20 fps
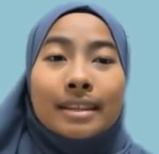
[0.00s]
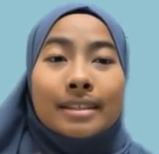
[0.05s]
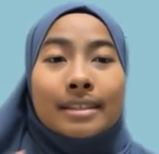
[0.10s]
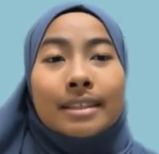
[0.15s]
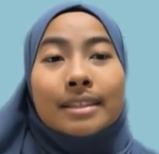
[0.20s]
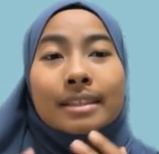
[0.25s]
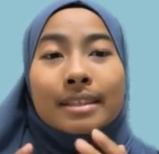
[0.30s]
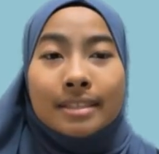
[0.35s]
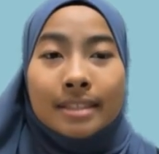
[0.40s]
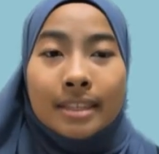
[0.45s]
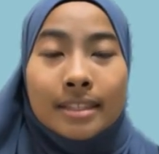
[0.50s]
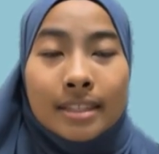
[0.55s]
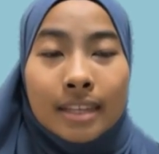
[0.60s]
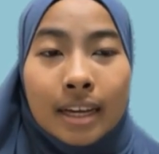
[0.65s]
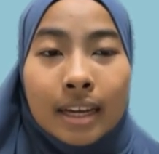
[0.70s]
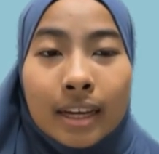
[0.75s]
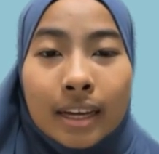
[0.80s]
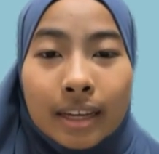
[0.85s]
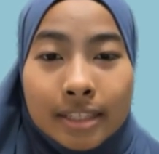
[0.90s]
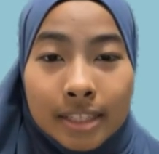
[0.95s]
is the distance
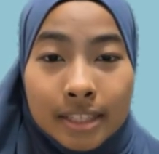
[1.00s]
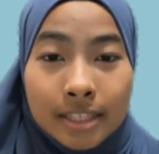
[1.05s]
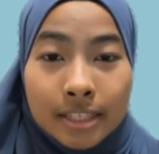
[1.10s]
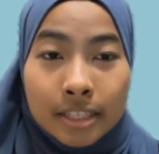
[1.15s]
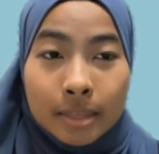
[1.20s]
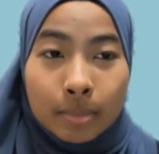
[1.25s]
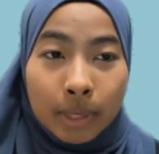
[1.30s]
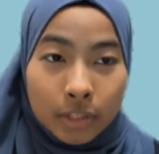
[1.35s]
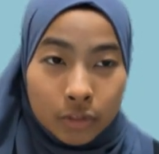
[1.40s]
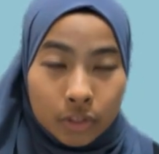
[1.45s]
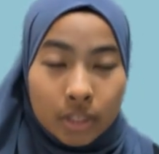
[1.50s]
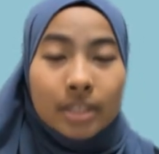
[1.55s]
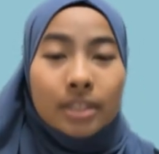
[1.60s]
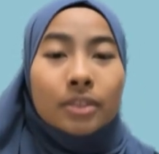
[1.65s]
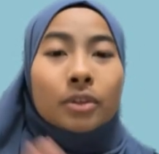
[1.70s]
adjacency matrix.